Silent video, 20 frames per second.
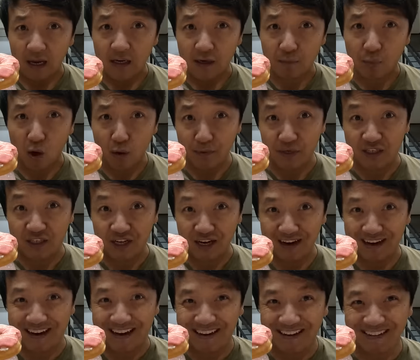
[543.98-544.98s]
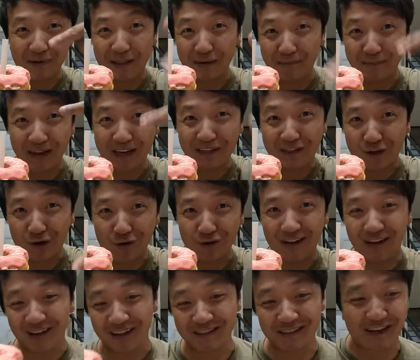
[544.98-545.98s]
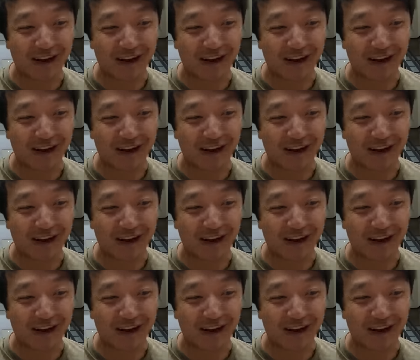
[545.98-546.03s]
and a Barbie shake with a pink donut on